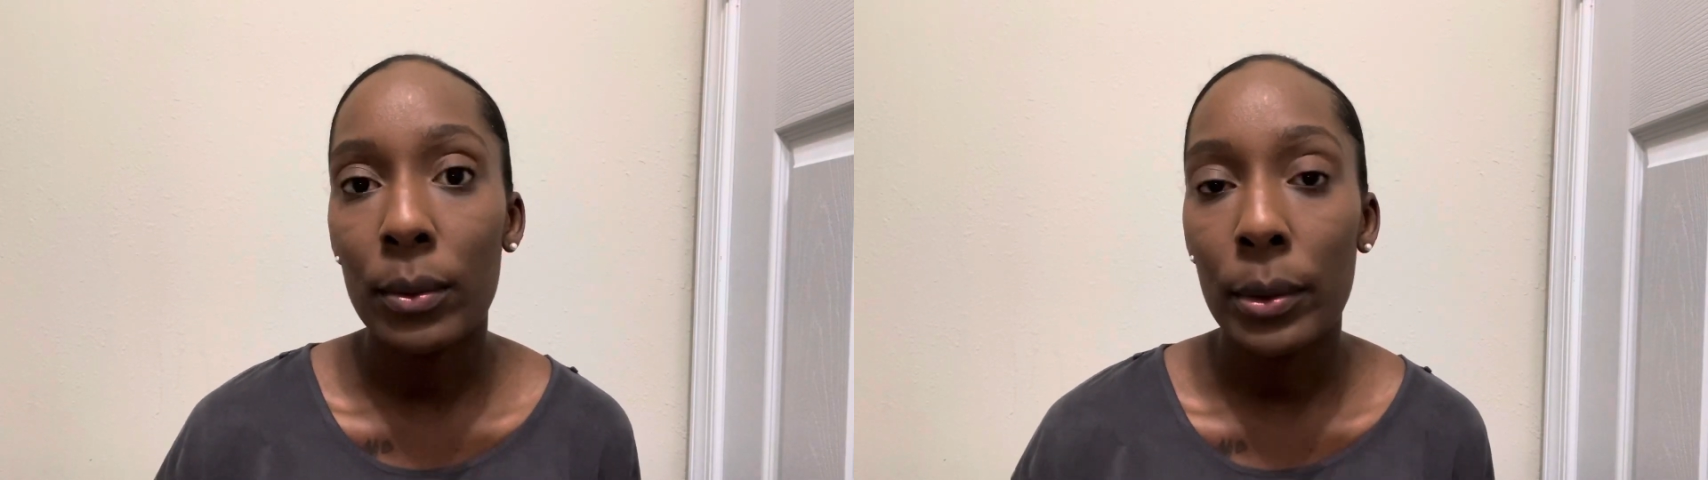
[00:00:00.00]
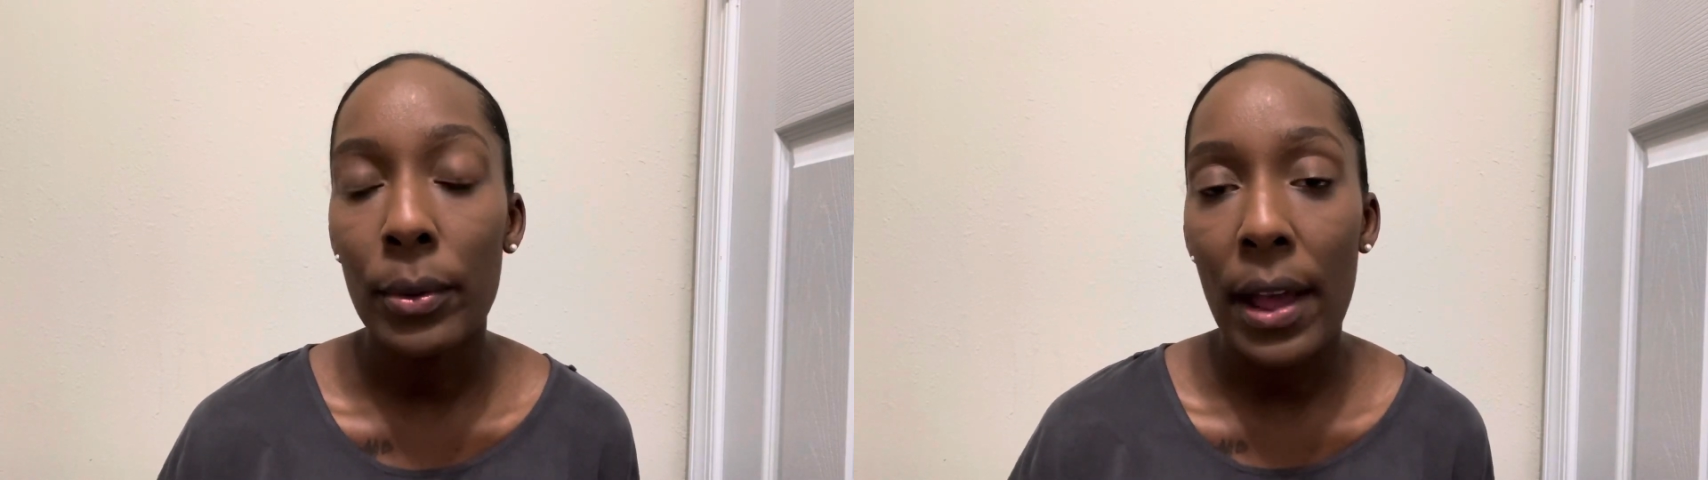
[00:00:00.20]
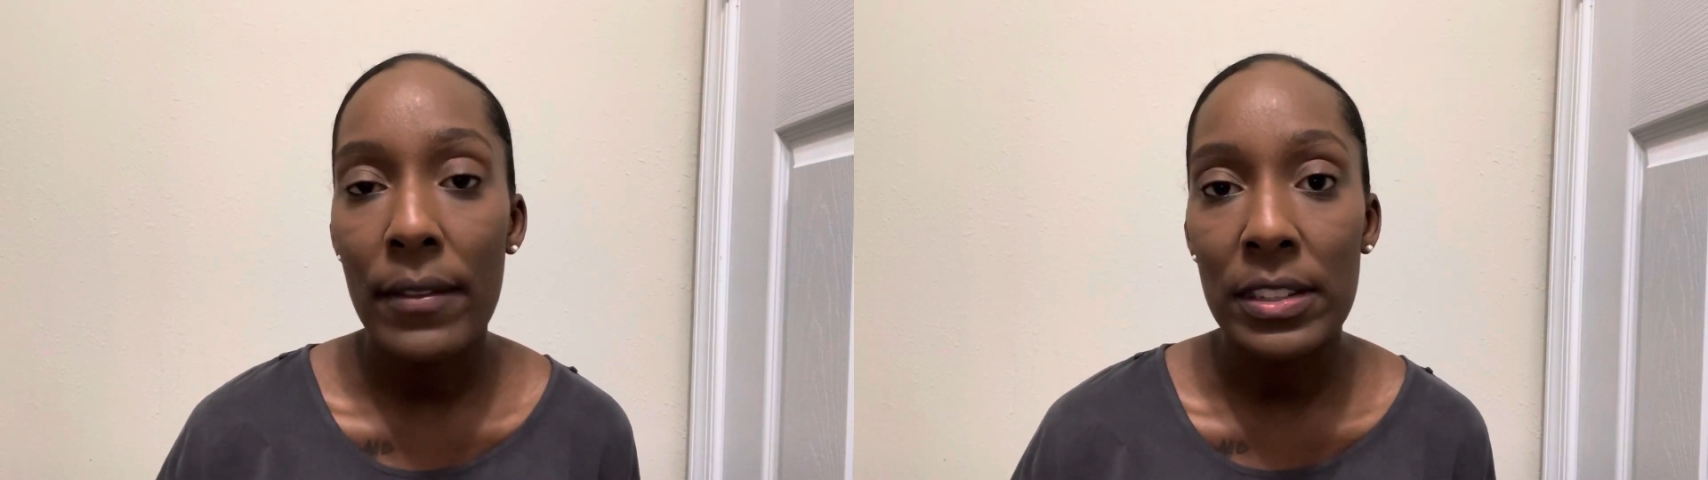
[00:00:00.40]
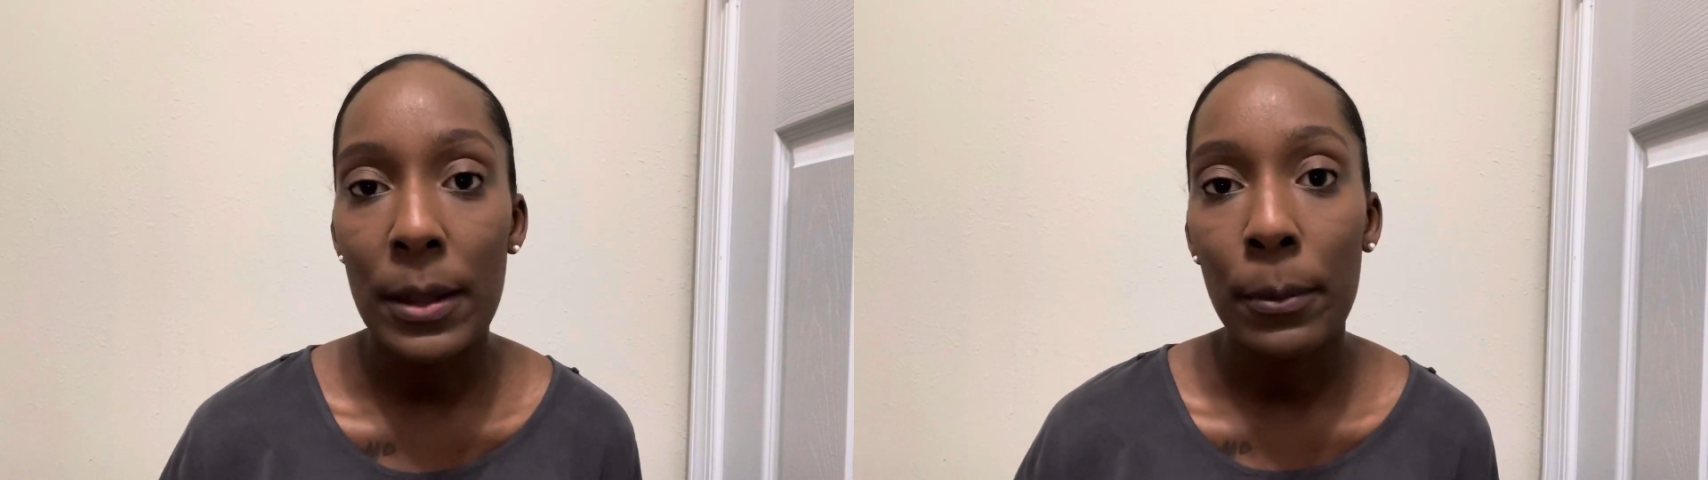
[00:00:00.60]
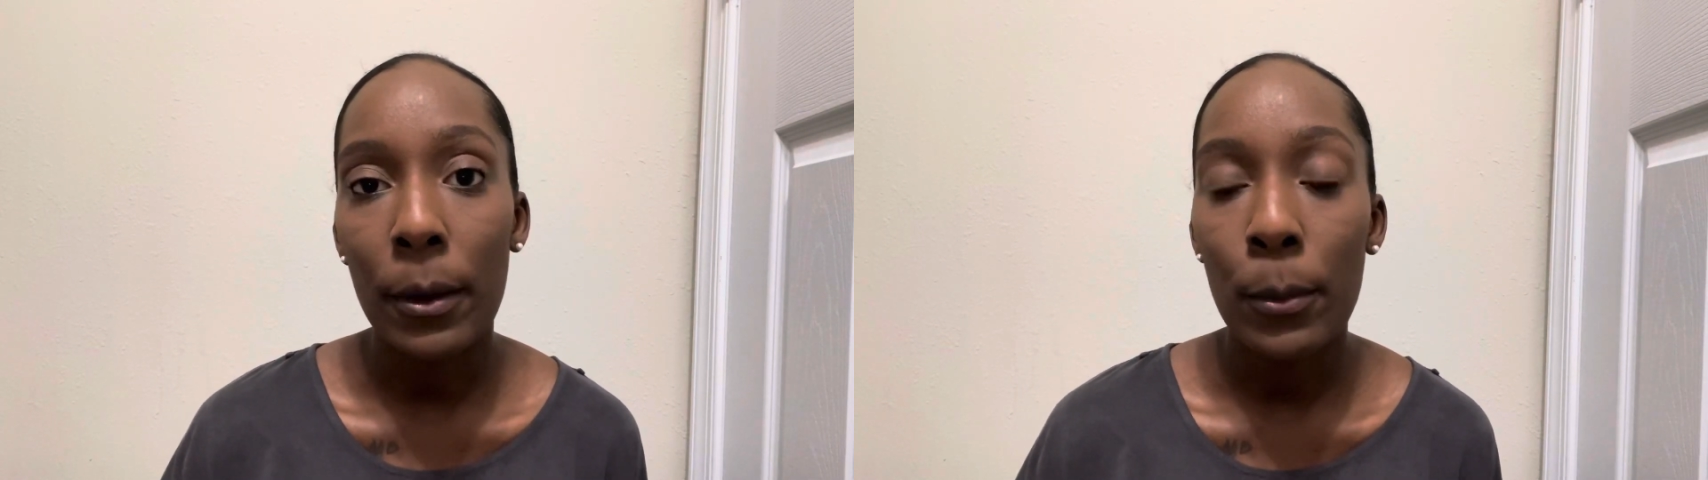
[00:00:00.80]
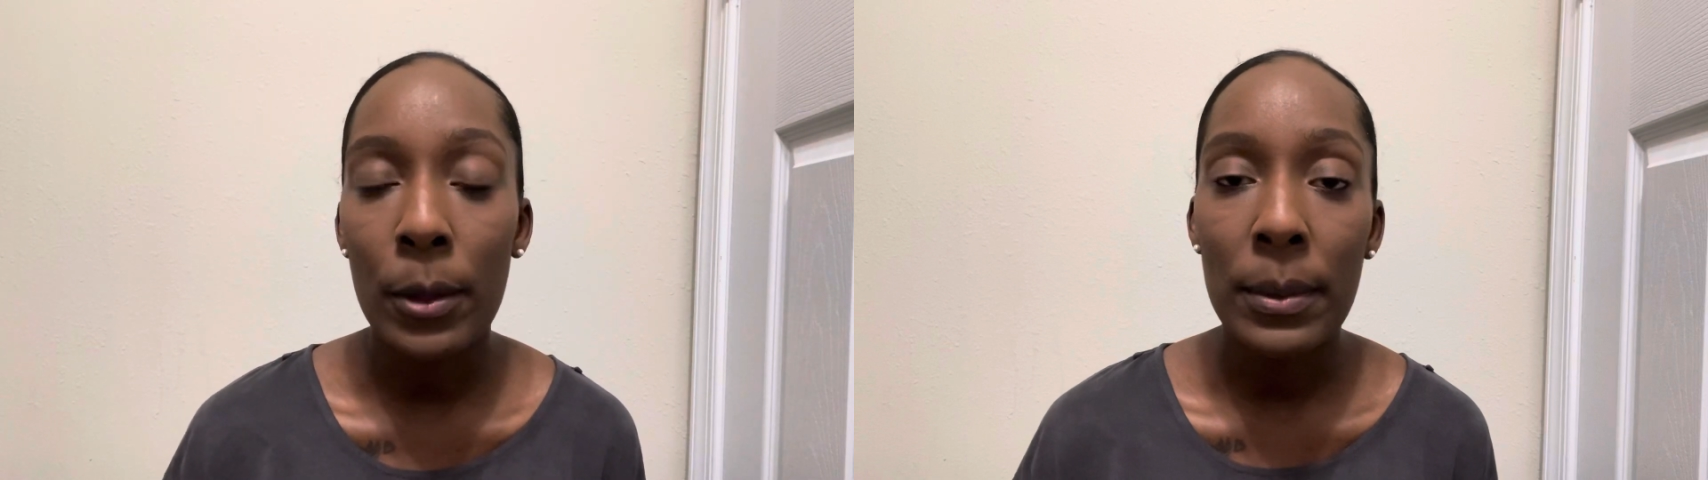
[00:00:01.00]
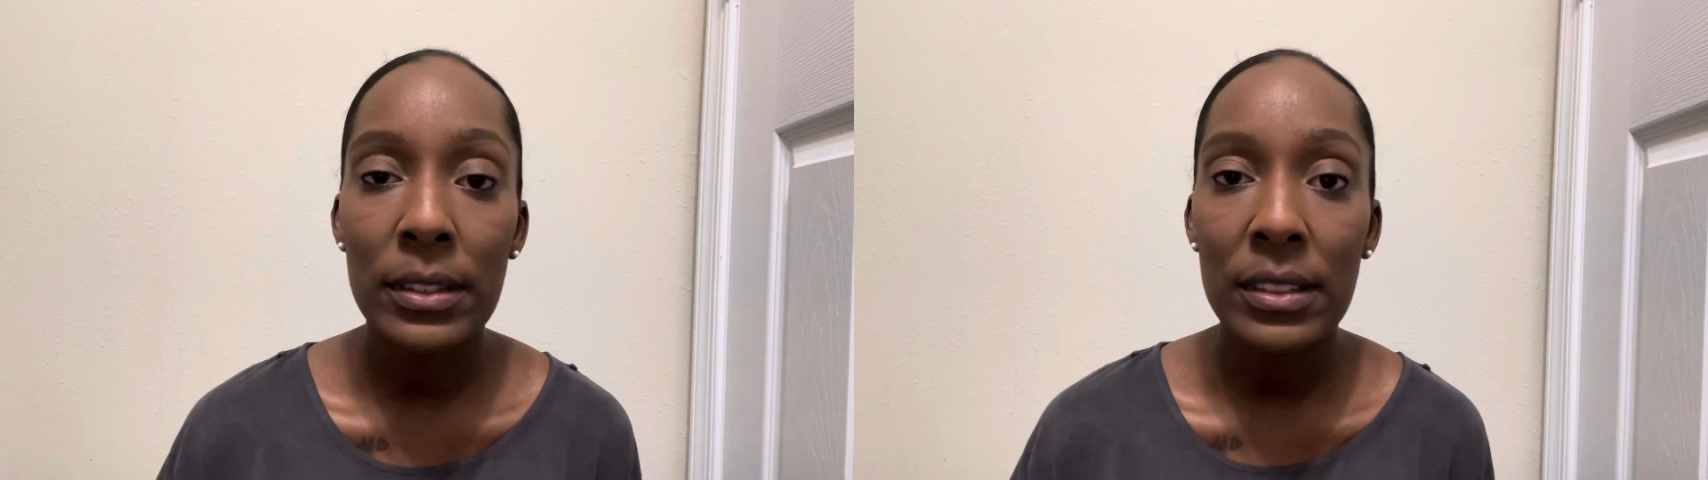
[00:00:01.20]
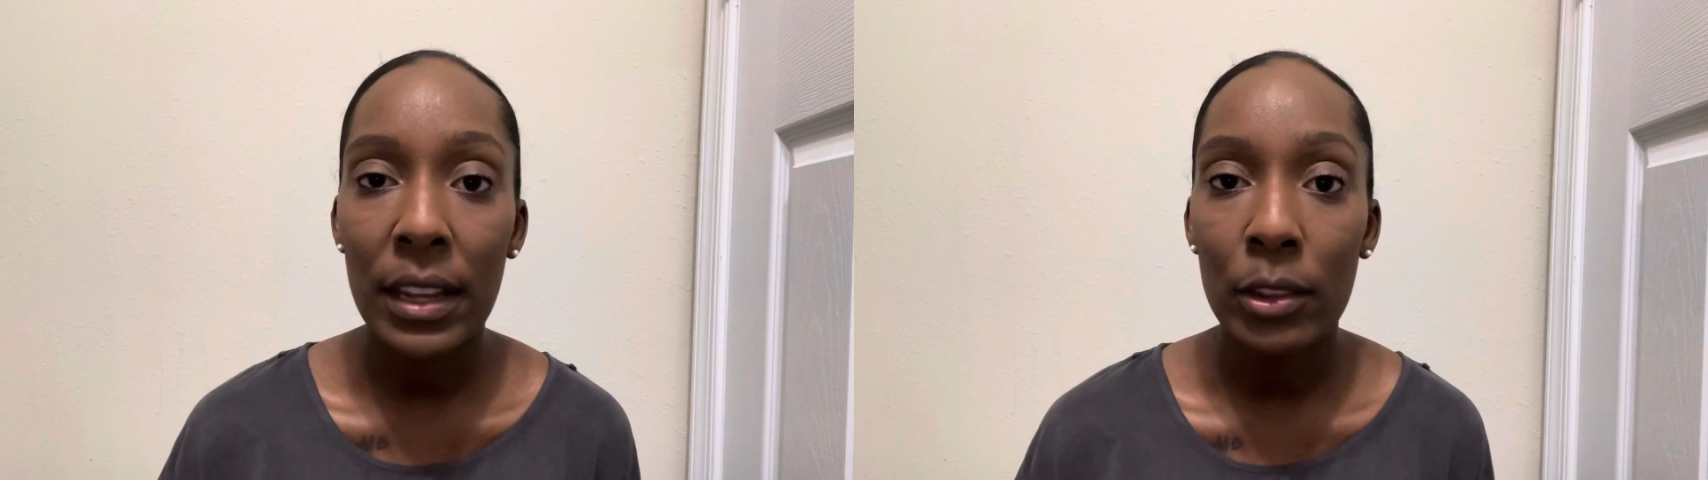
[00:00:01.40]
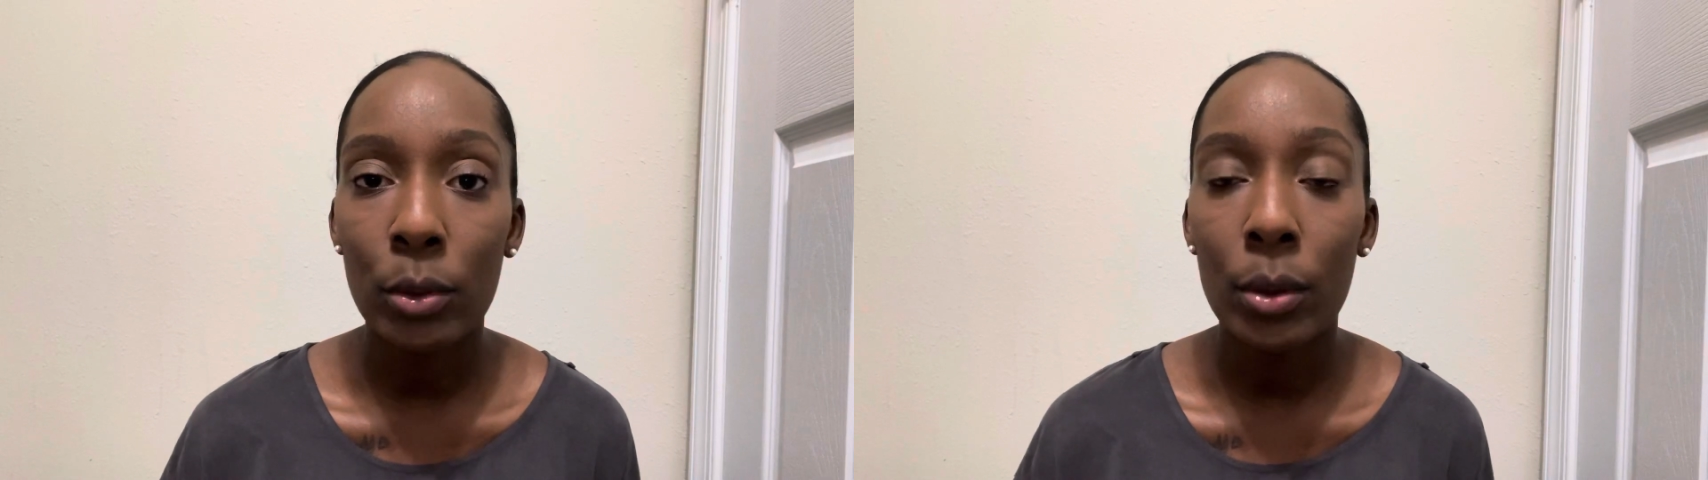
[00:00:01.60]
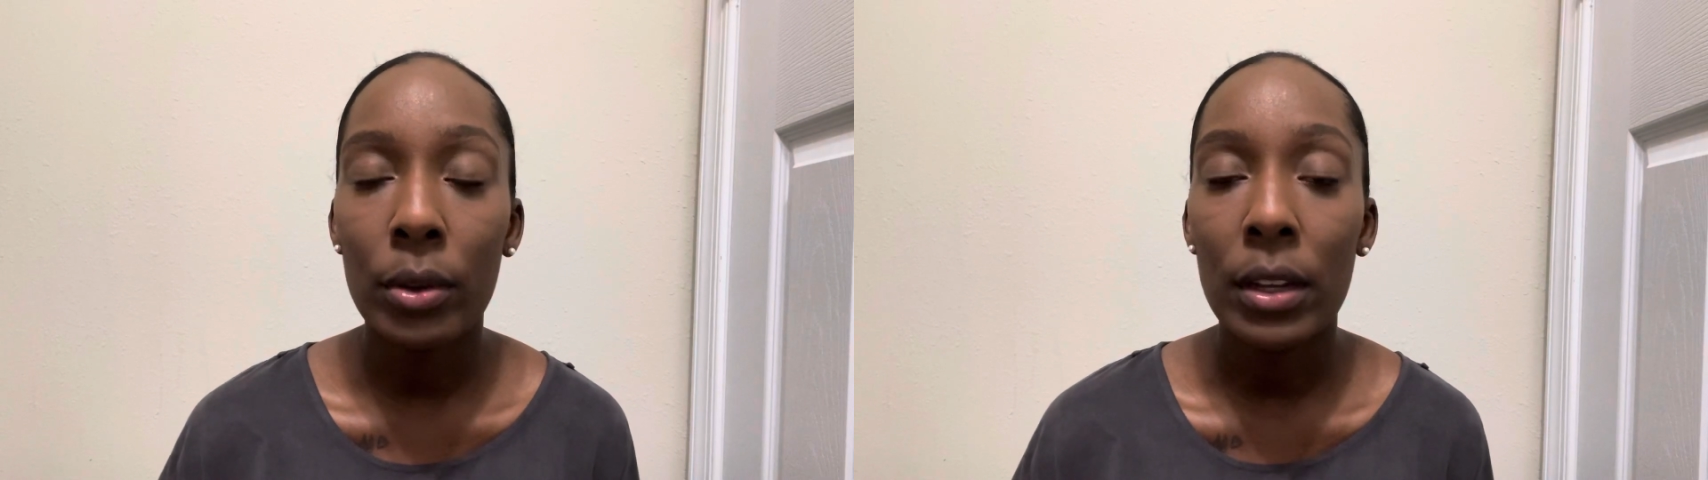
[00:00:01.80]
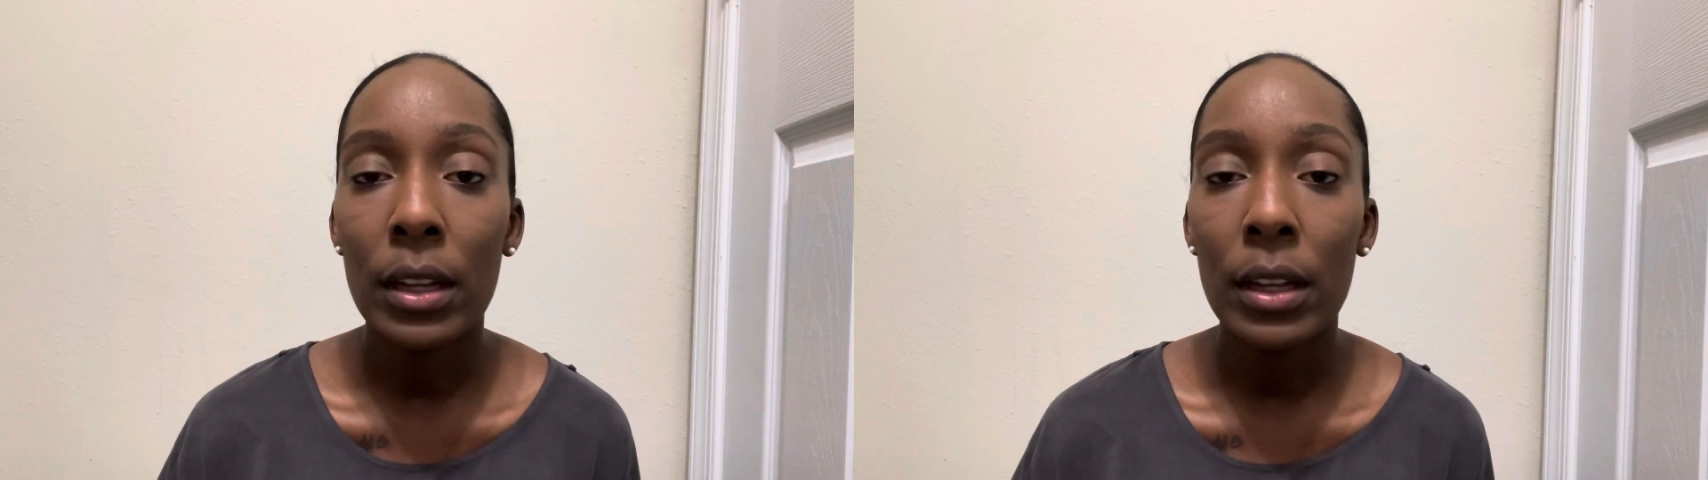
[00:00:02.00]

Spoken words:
We don't have a separate appointment scheduled